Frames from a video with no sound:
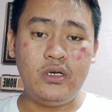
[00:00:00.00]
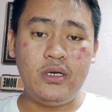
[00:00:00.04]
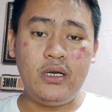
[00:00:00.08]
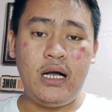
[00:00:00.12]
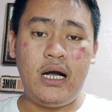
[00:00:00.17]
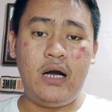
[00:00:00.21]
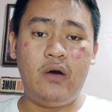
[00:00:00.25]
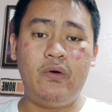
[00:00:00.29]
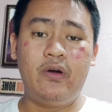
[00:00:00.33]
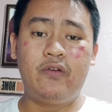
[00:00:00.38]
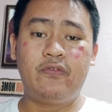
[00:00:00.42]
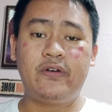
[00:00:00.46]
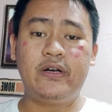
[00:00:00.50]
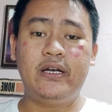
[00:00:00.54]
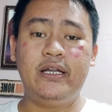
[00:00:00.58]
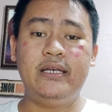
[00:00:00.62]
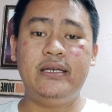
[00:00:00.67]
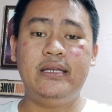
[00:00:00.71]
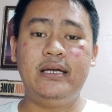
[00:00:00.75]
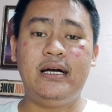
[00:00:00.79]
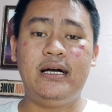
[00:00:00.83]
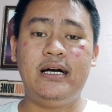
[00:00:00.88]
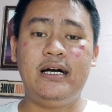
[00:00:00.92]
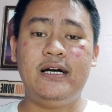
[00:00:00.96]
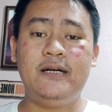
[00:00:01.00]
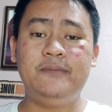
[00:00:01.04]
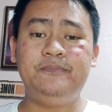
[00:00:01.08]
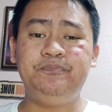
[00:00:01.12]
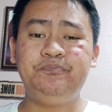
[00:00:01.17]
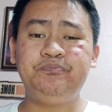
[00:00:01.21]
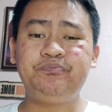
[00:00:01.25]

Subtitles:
However, in the